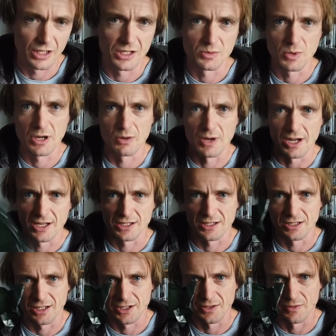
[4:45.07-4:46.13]
as well
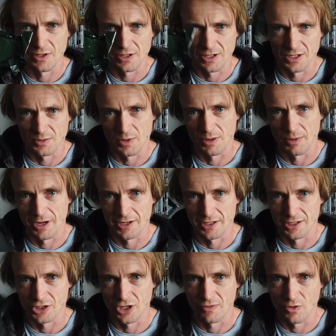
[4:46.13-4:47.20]
as another Israeli
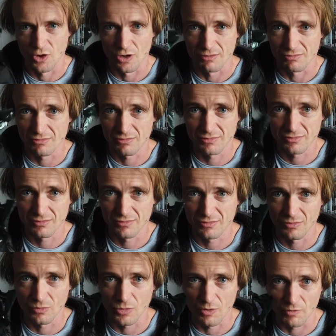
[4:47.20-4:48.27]
bandage. I've got,
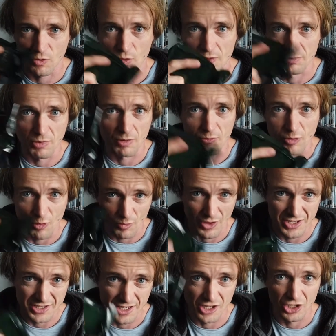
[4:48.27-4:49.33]
I've already, I've put
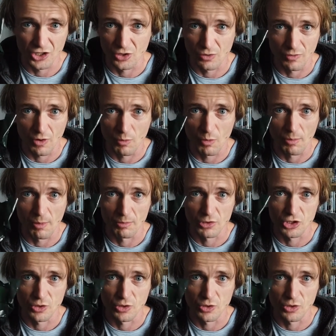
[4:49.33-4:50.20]
this in, I don't know if I remember